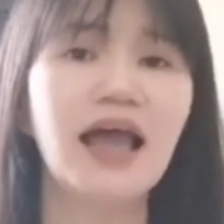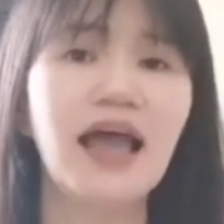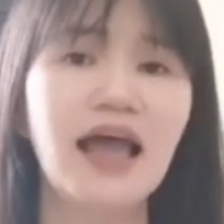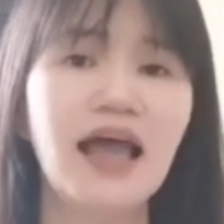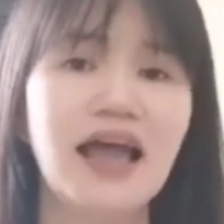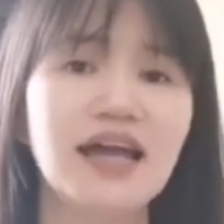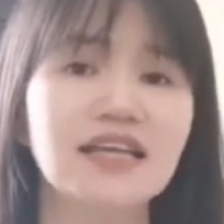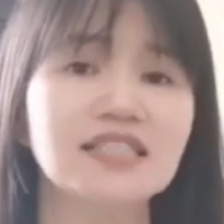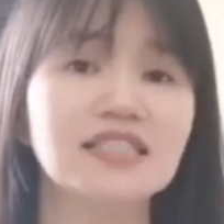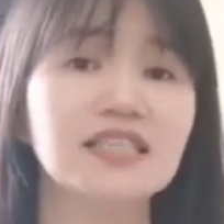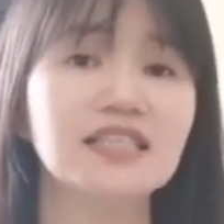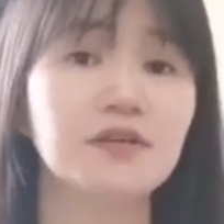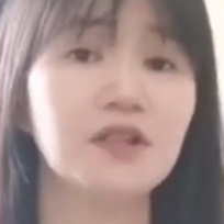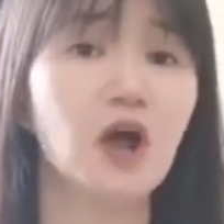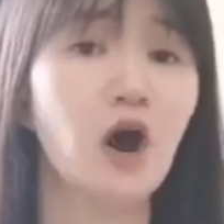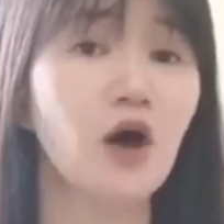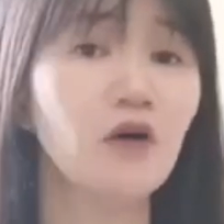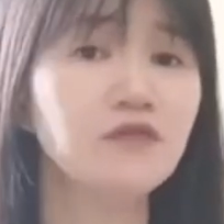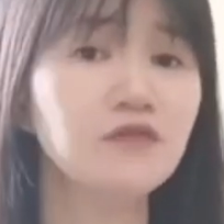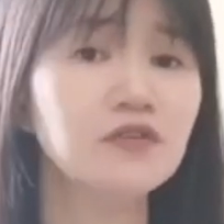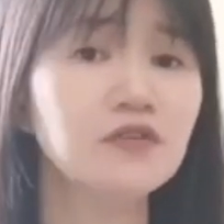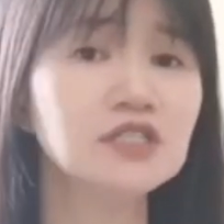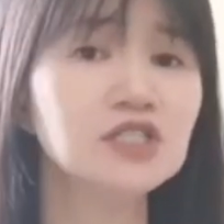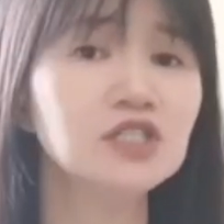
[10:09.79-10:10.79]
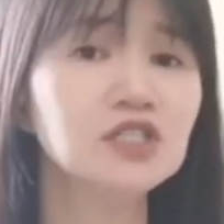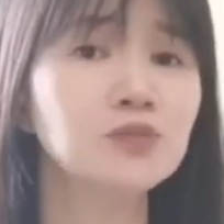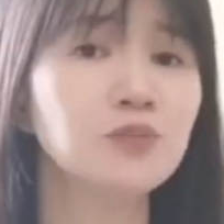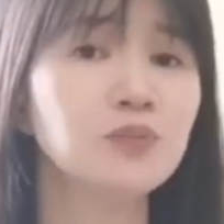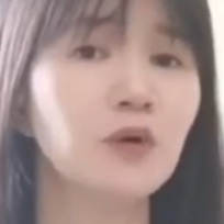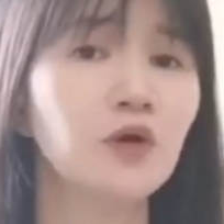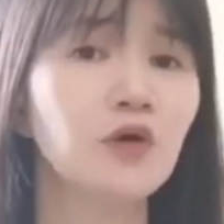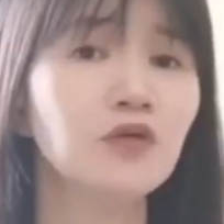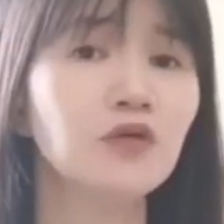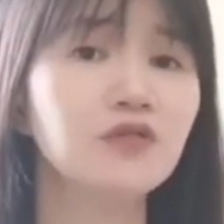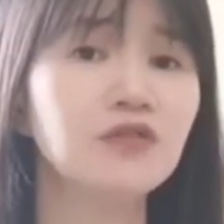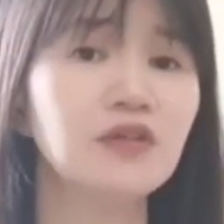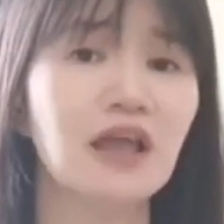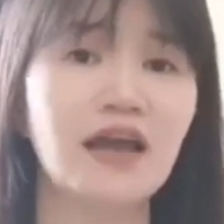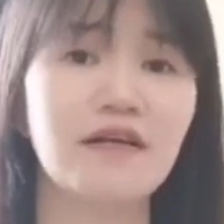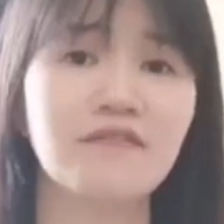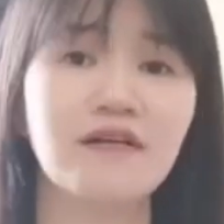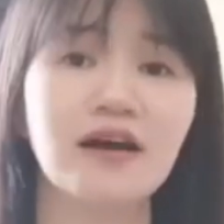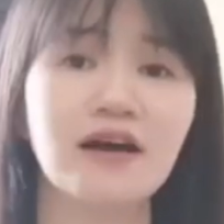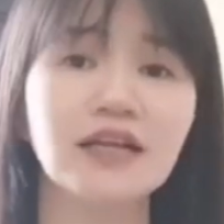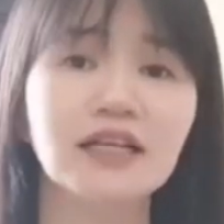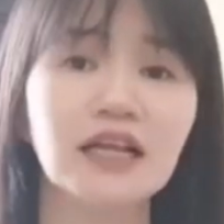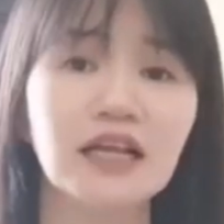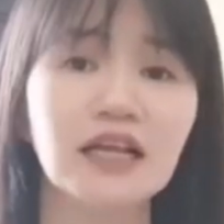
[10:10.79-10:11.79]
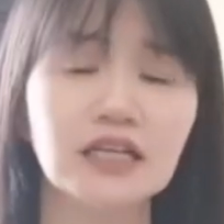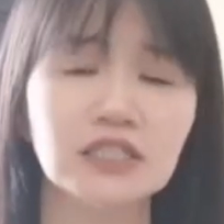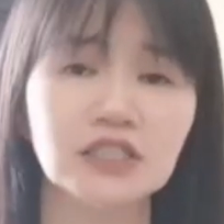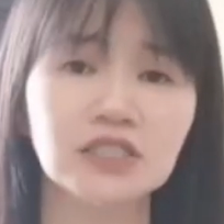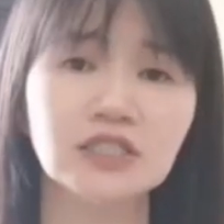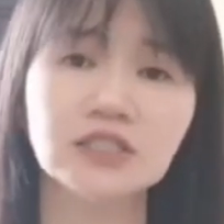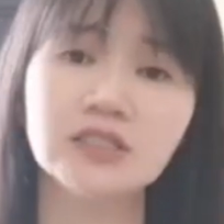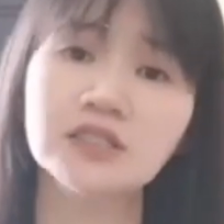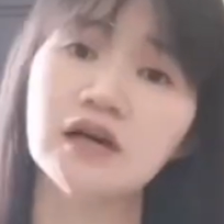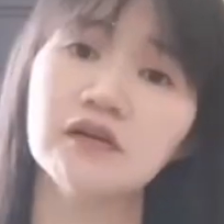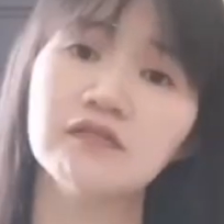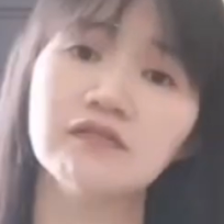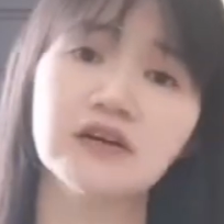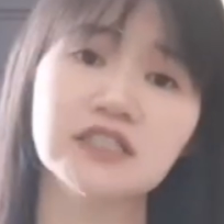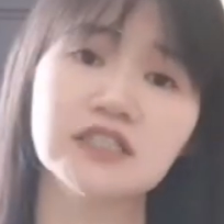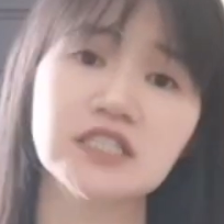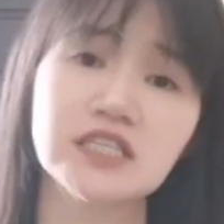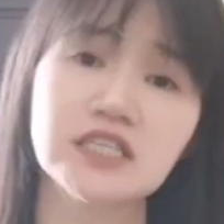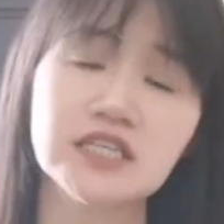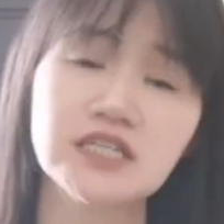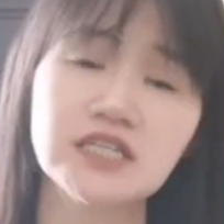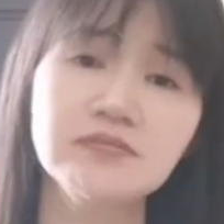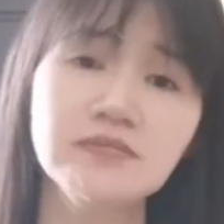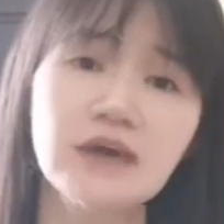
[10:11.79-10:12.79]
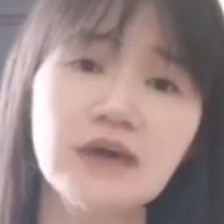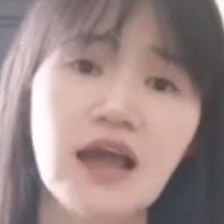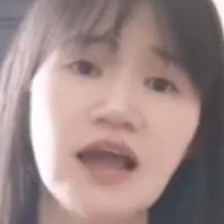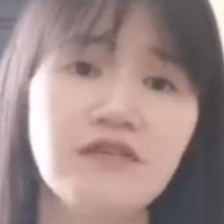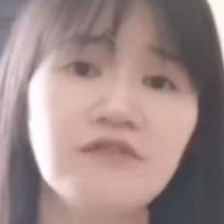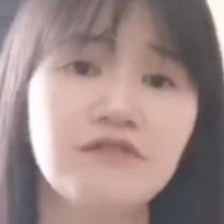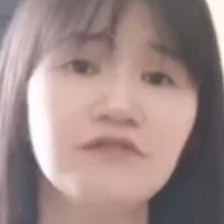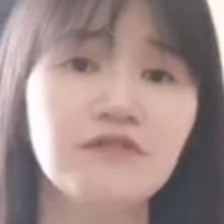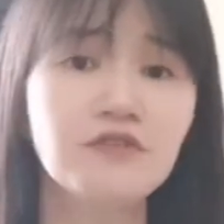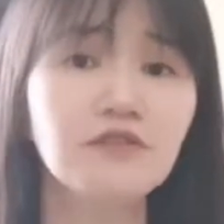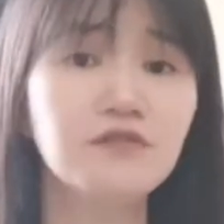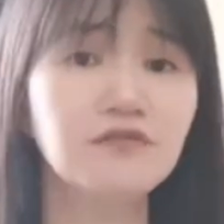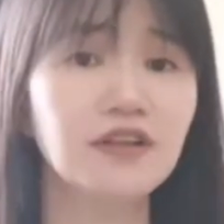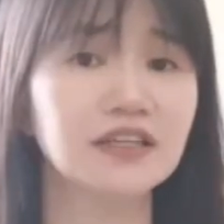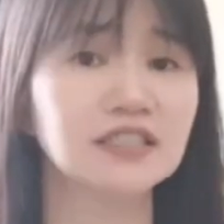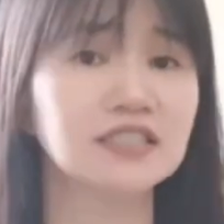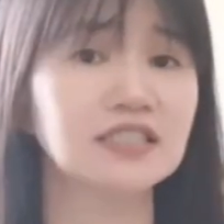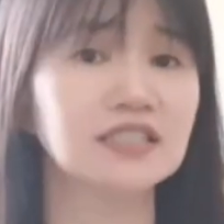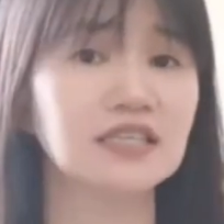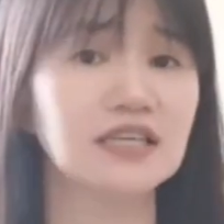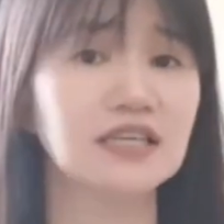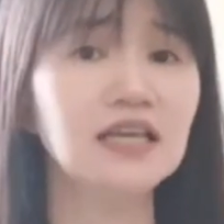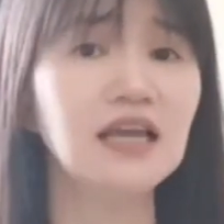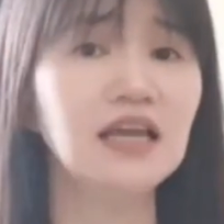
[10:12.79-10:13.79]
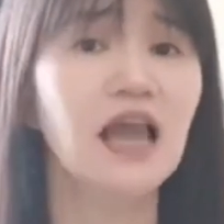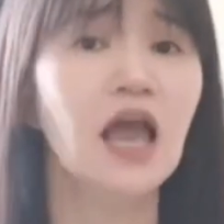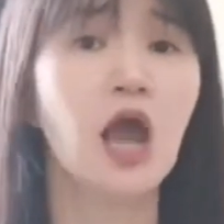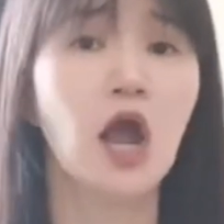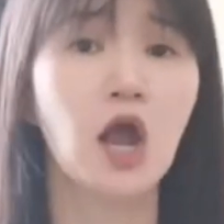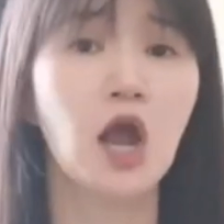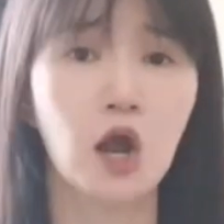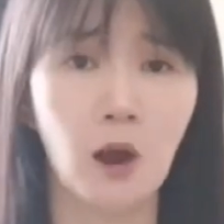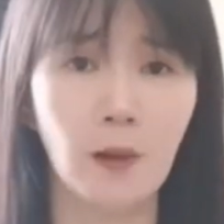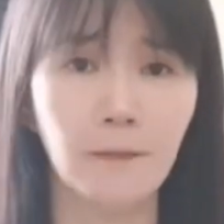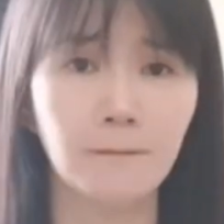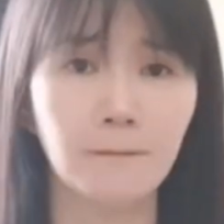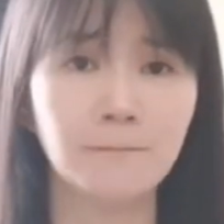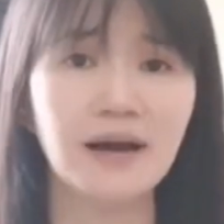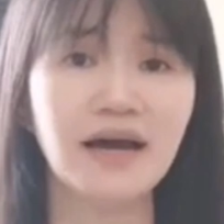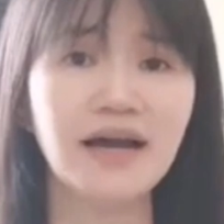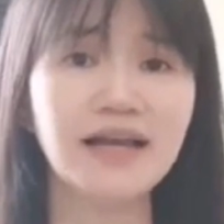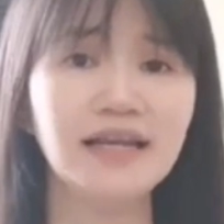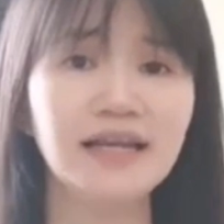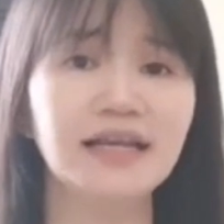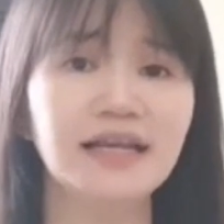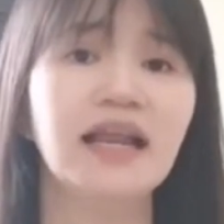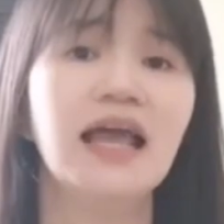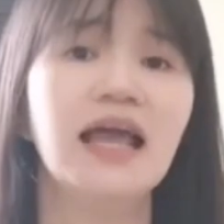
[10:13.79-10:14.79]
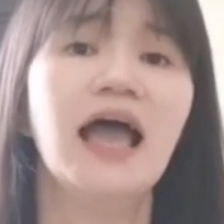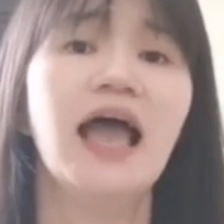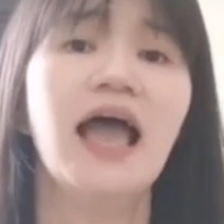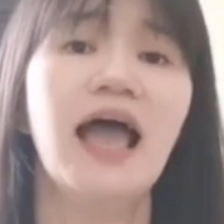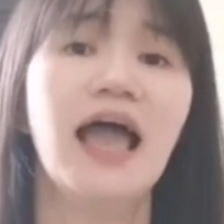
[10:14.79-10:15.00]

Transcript: as it offers both the advantages of a term and full flexi combined,